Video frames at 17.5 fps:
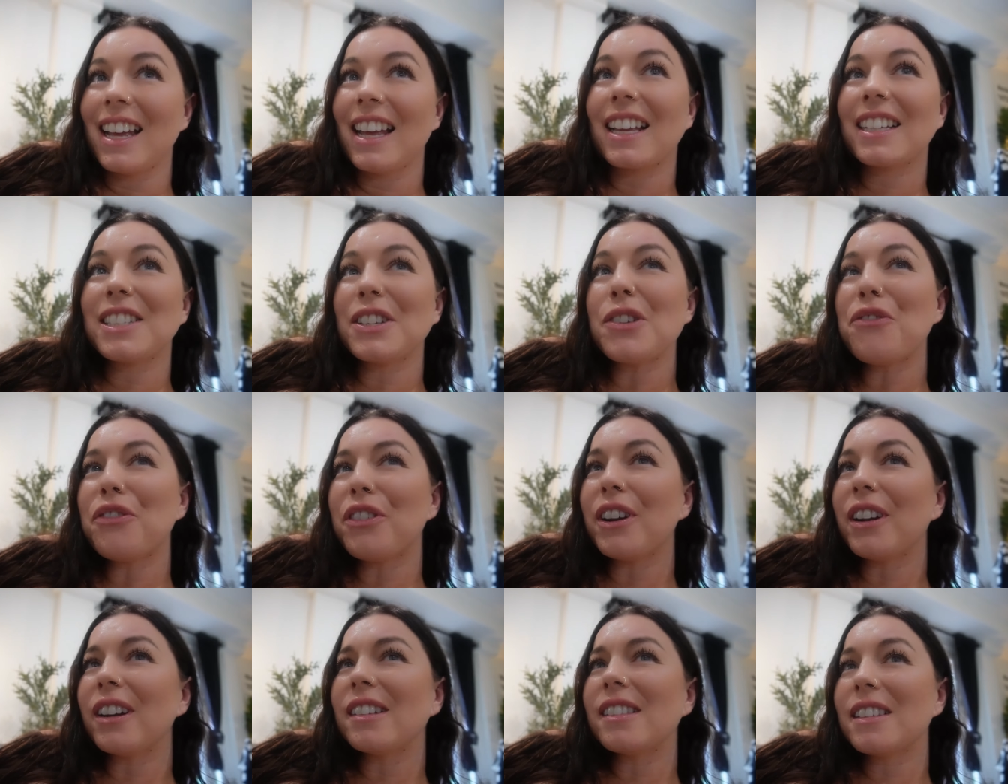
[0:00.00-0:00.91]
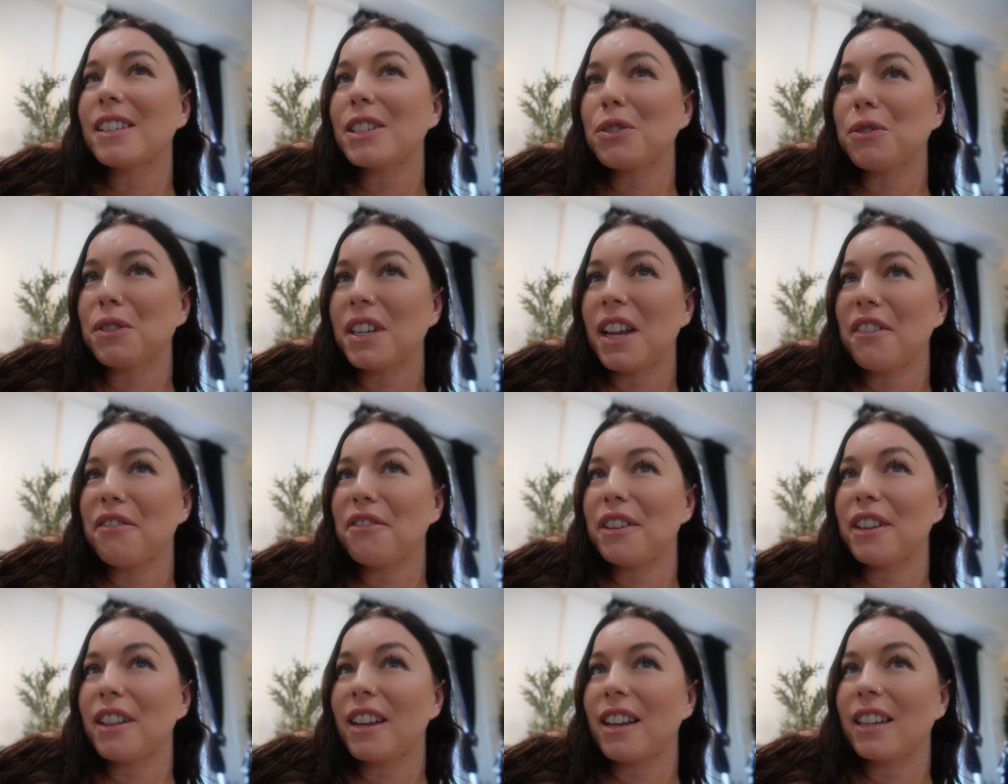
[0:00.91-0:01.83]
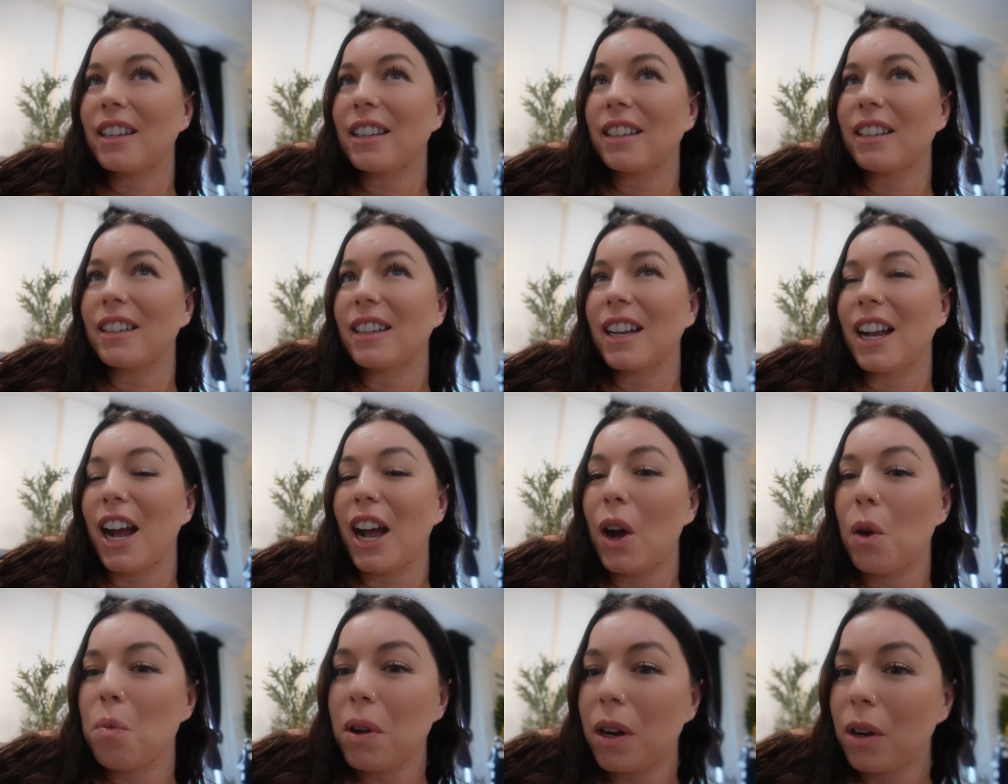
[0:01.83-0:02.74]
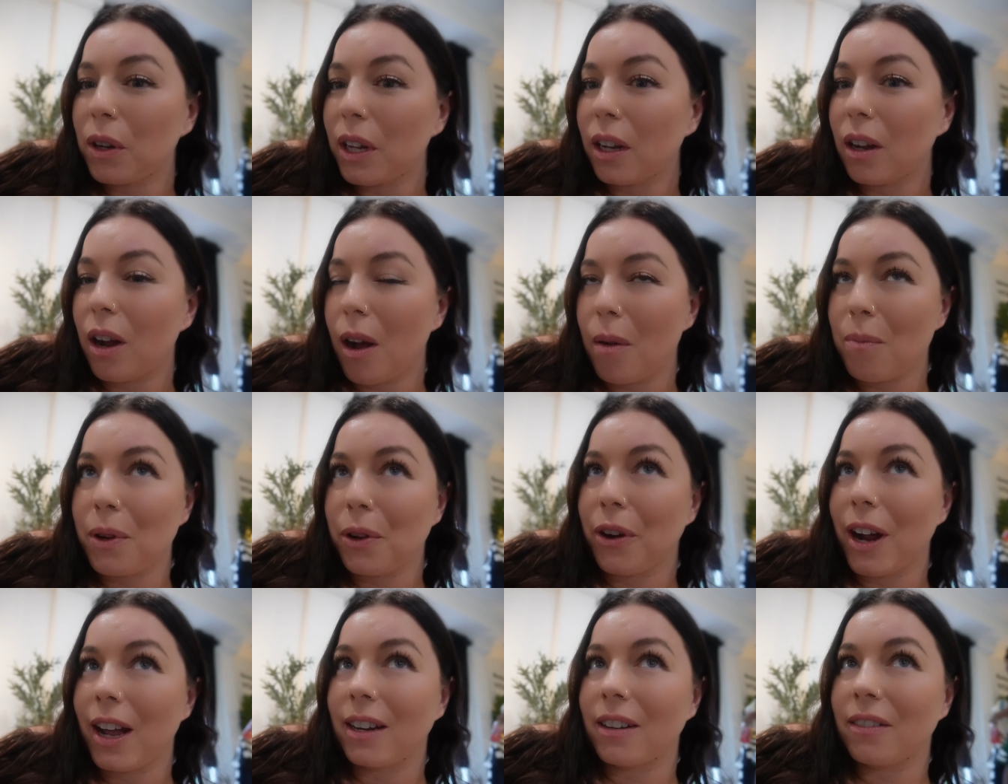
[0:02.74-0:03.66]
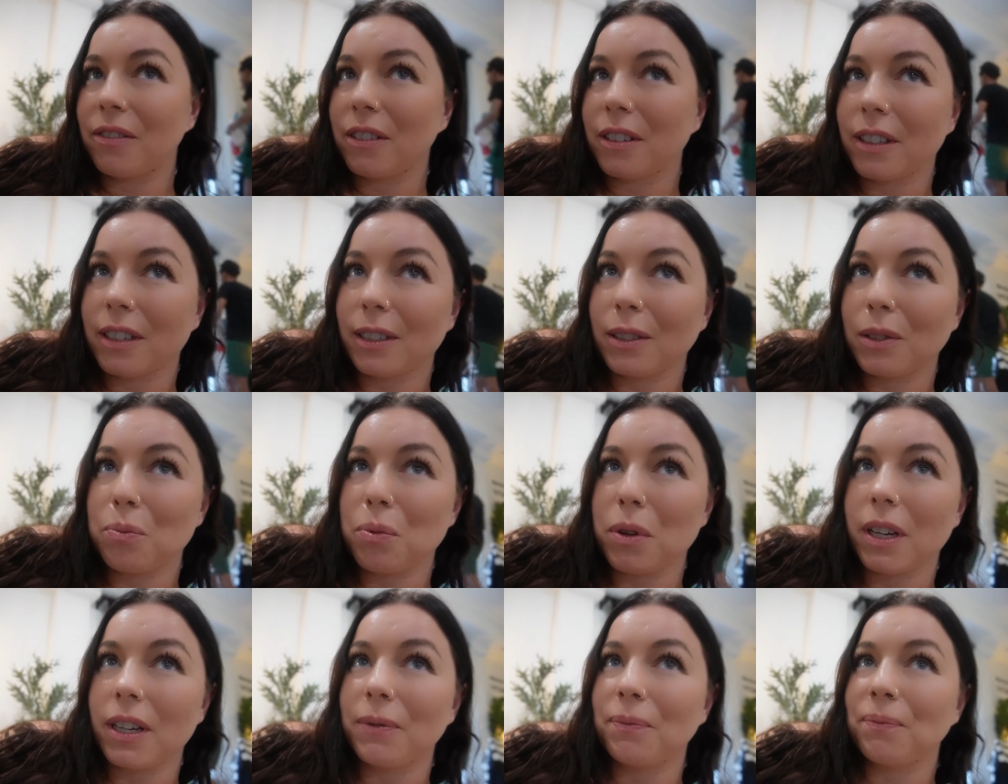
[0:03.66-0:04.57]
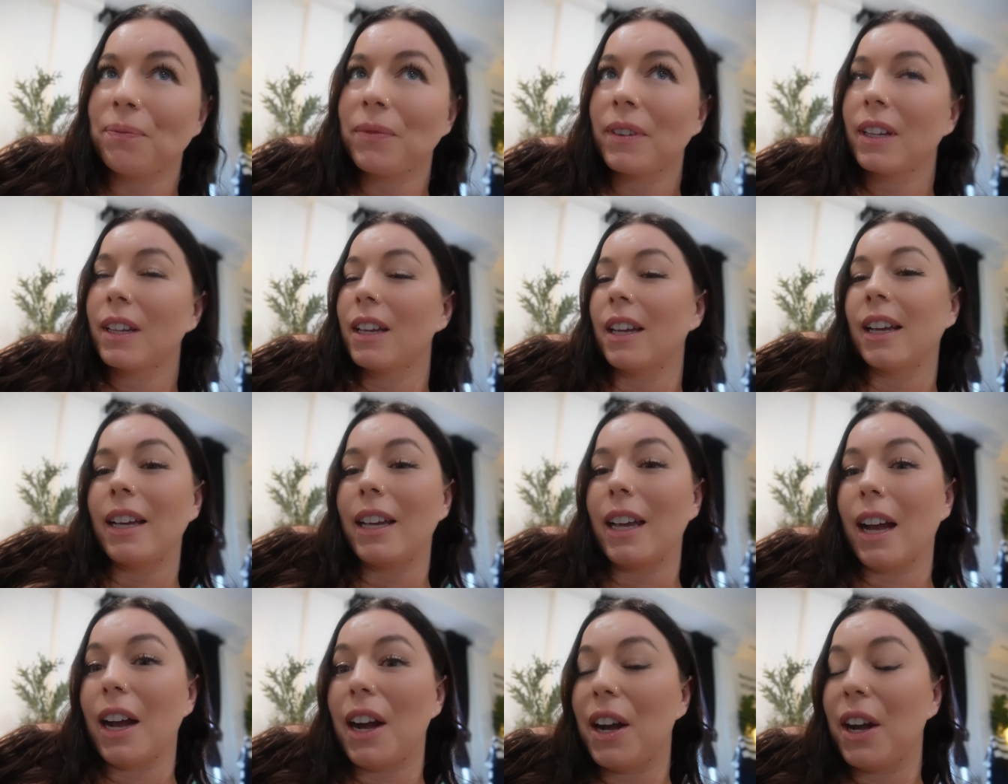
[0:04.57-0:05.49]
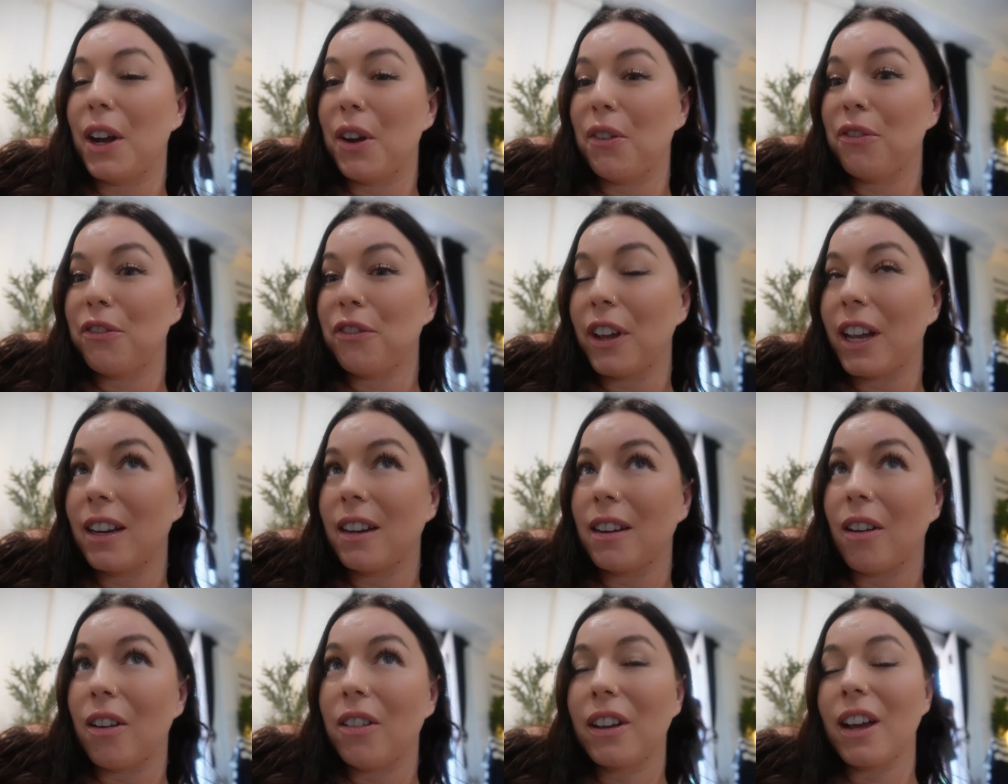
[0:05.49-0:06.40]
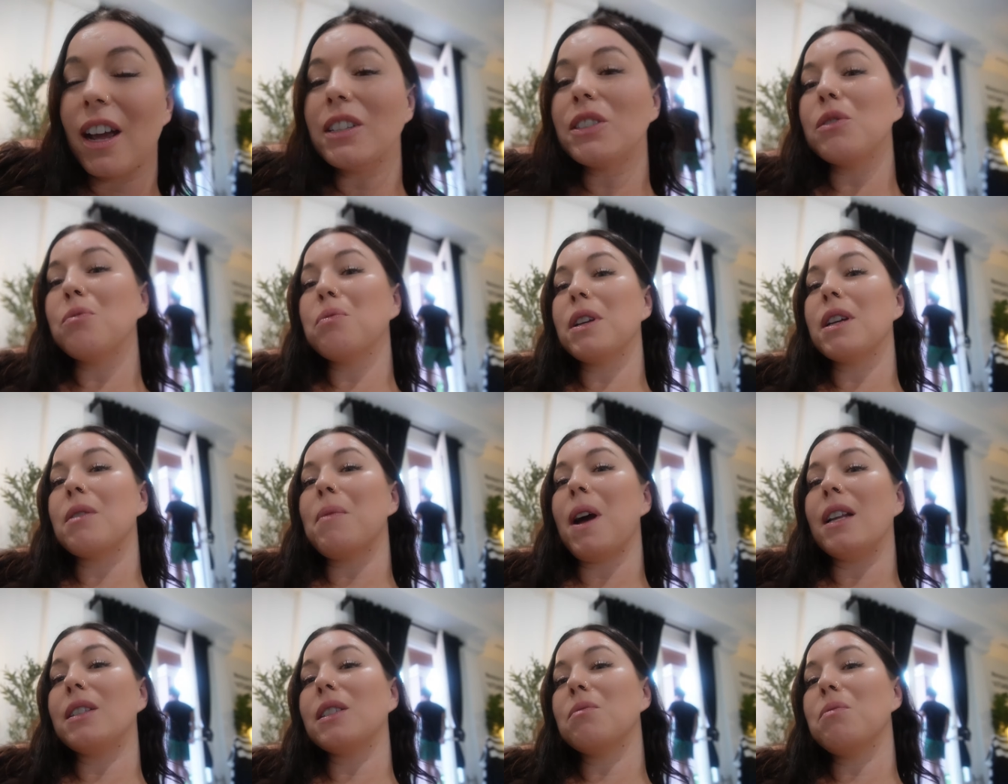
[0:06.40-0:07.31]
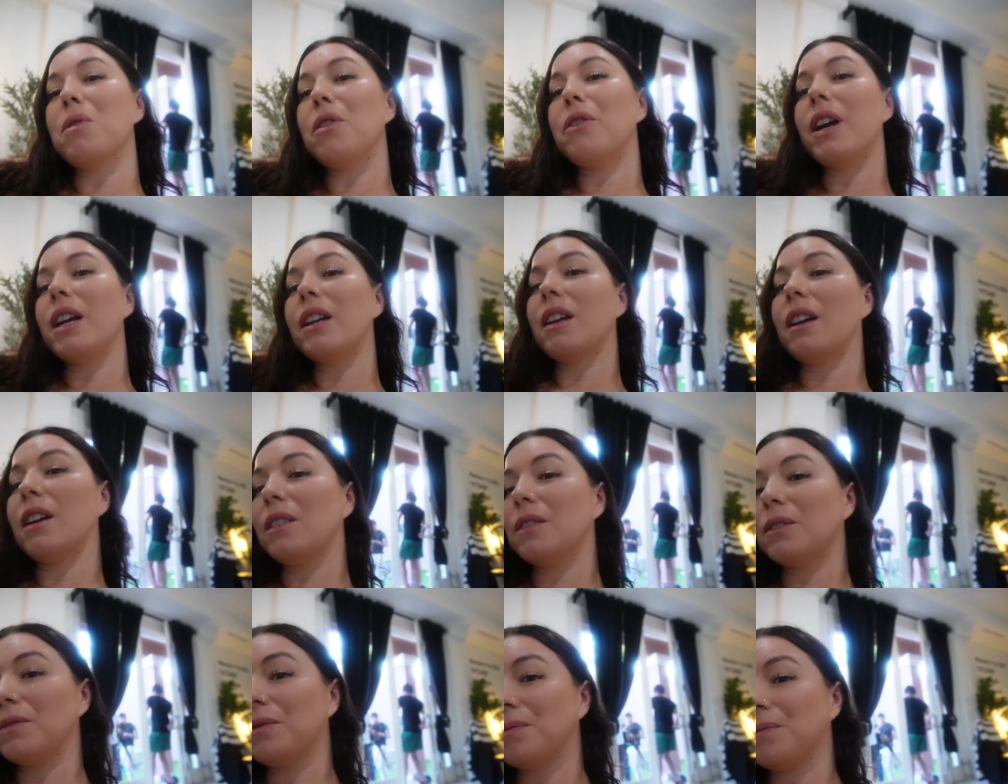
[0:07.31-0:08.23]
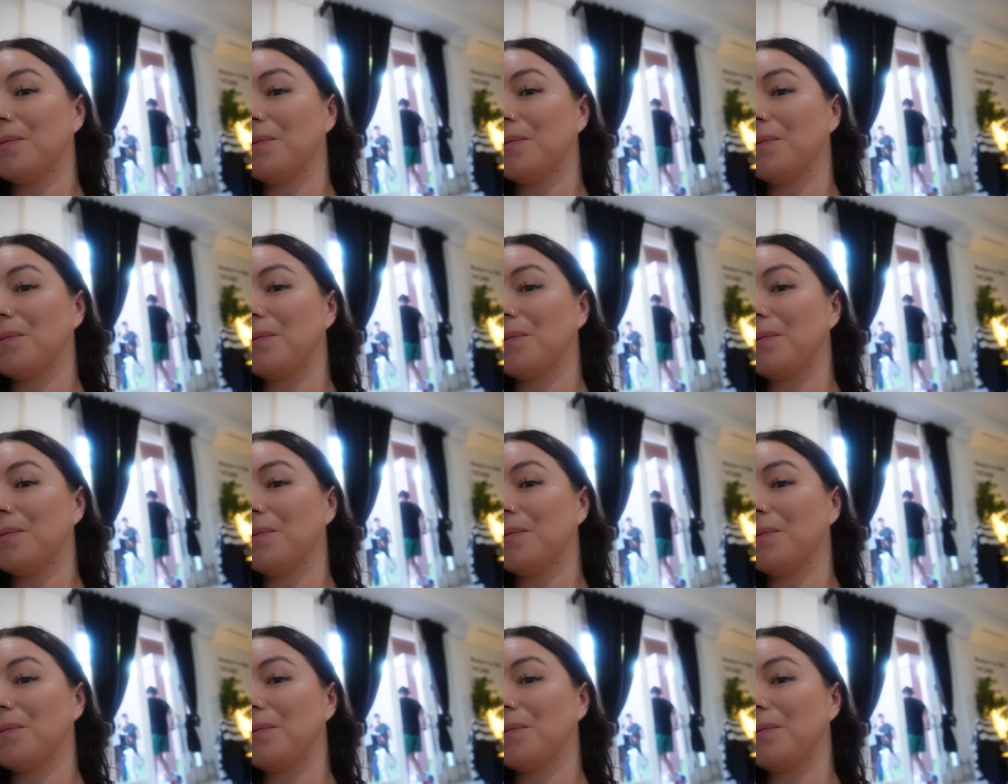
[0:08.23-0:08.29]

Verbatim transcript: Except for this one, I feel like I hope I don't get copyrighted for this, but yeah, I'm faded. All the guys are playing basketball right now.